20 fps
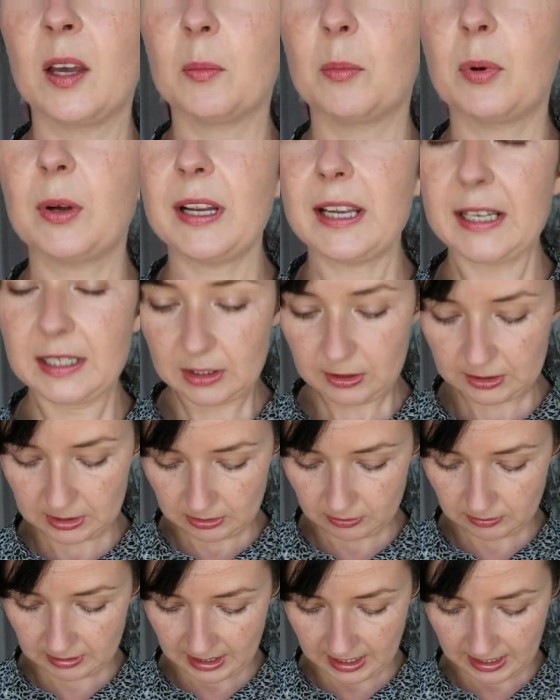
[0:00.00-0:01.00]
put it in your
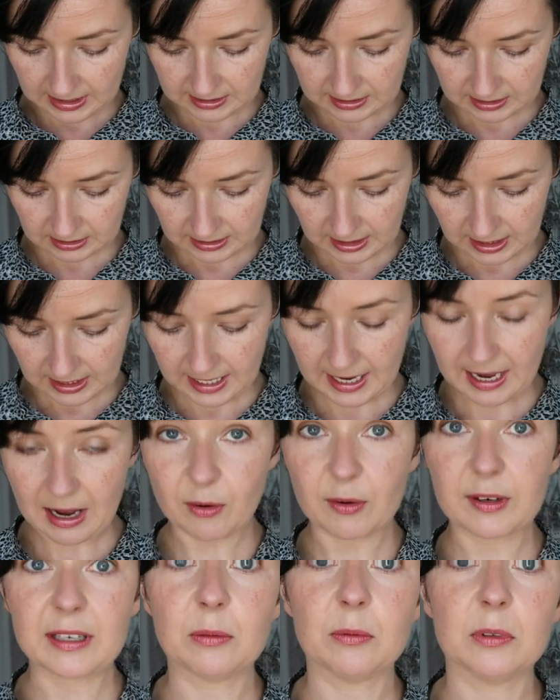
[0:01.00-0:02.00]
suitcase, get it
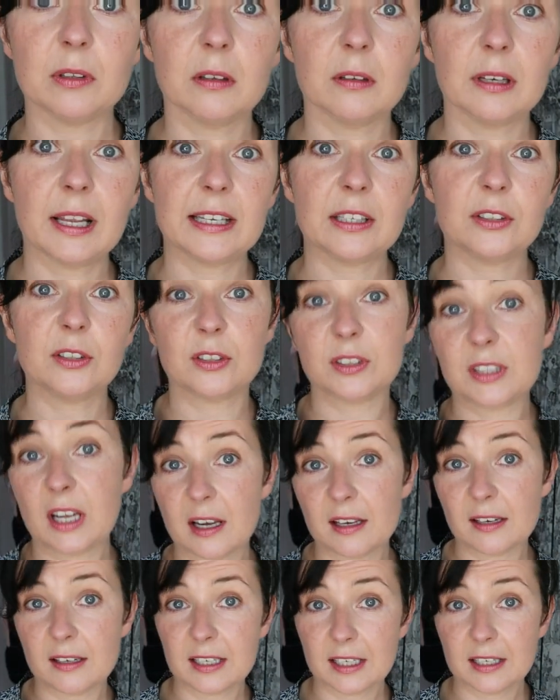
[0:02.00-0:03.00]
out, and it would look like you just
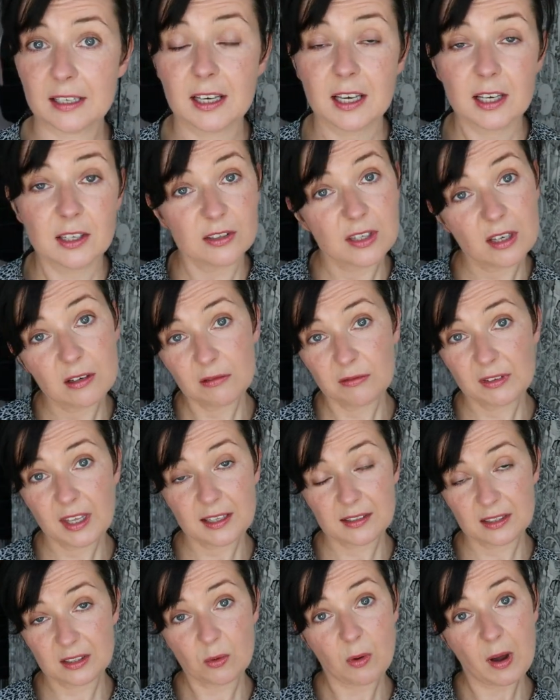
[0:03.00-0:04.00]
ironed it. So
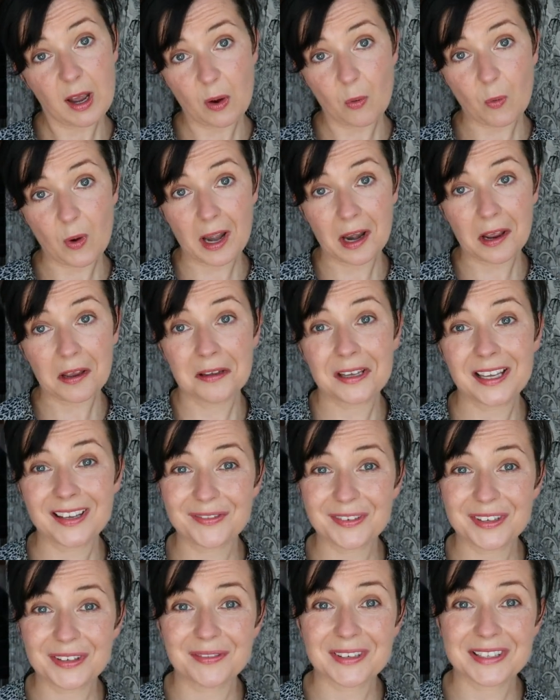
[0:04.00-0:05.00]
that's quite a winner,
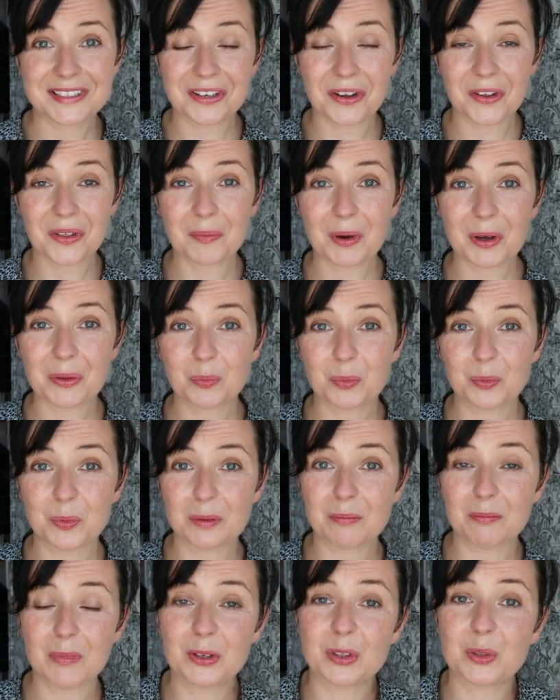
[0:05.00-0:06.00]
even if it's not the
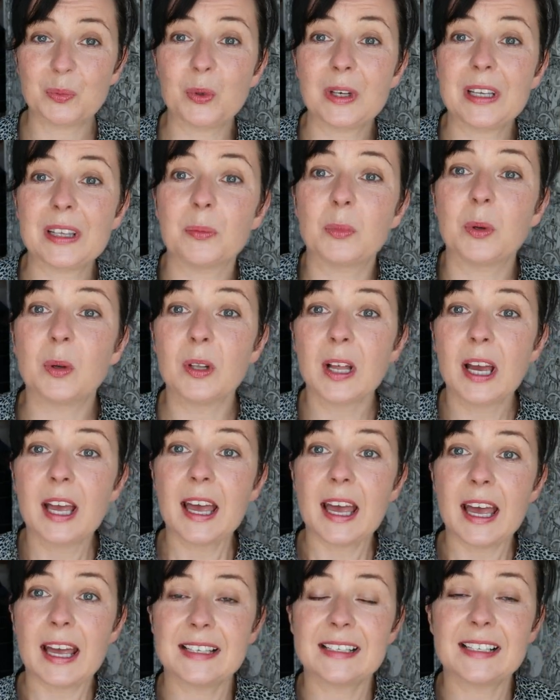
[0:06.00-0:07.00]
most breathable.
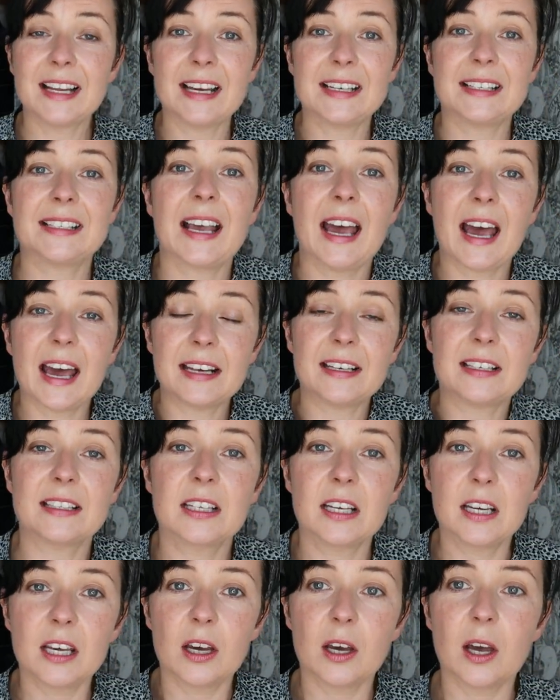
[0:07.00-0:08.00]
It's nice and
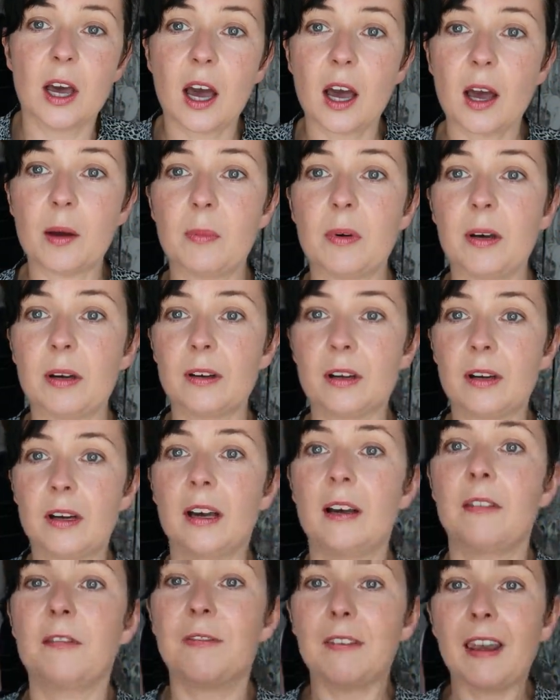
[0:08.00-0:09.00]

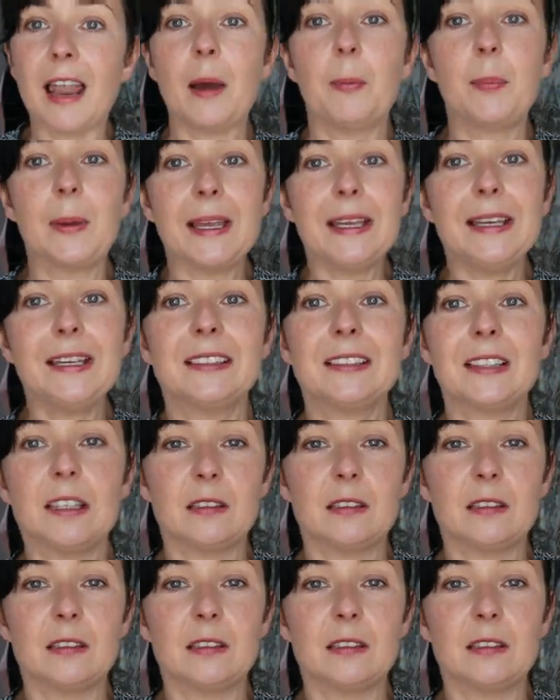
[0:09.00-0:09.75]
flappy.